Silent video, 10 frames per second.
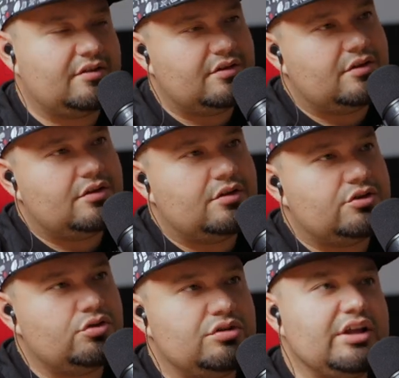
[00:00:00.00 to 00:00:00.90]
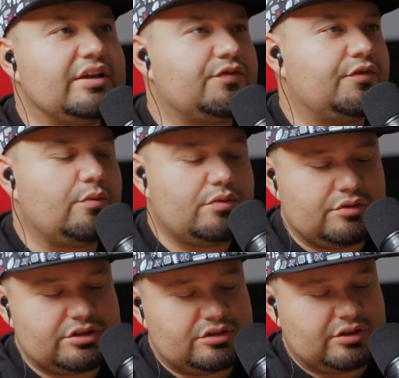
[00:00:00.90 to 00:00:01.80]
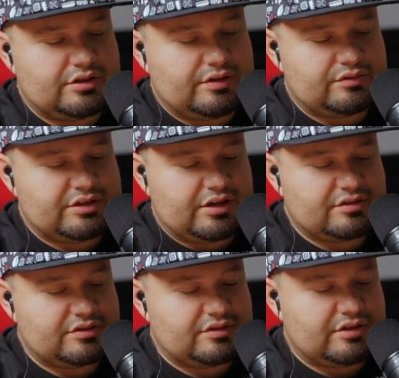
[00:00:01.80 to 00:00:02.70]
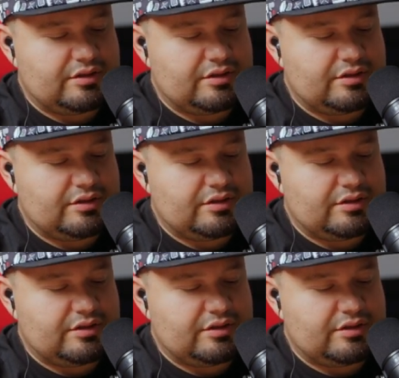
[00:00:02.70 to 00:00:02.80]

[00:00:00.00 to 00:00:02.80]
Oh, dude. dude, Nick is fin. what's her? What's the actress